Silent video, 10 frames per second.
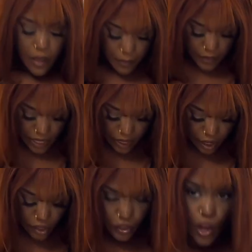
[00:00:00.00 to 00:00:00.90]
But yeah,
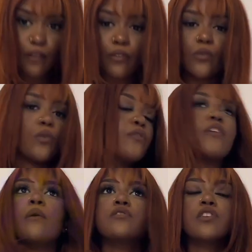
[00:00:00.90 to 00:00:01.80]
guys, overall, if
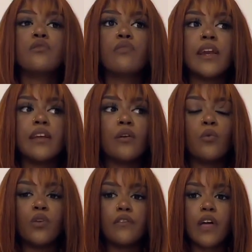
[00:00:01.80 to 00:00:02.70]
I was to rate
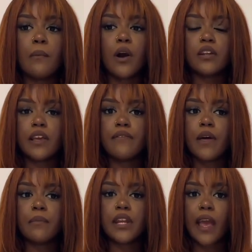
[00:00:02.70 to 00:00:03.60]
all of them, I'd give
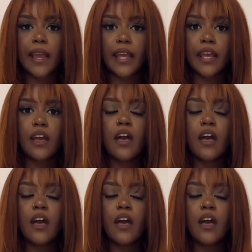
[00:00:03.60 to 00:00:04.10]
them an 8.